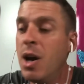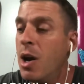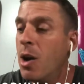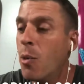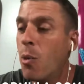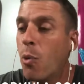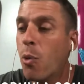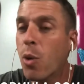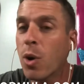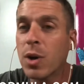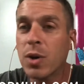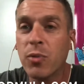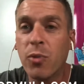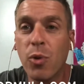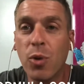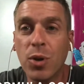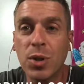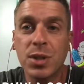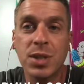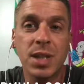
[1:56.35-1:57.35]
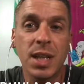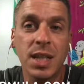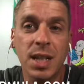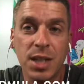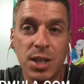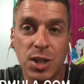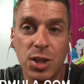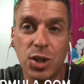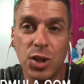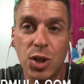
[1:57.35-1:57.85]
workforce
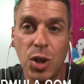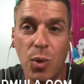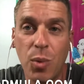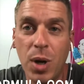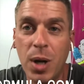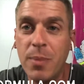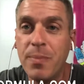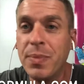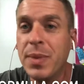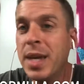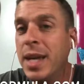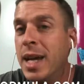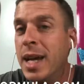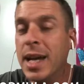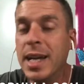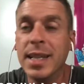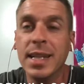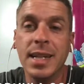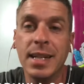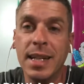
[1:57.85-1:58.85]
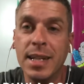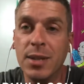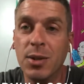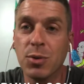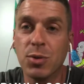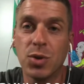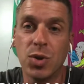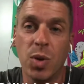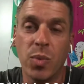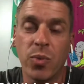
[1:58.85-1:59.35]
to show up, and then they don't
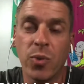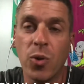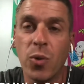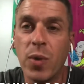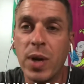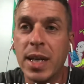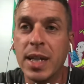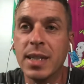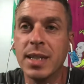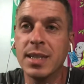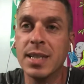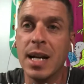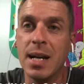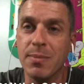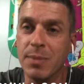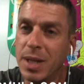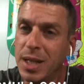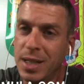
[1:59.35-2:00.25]
show up for a week at a time.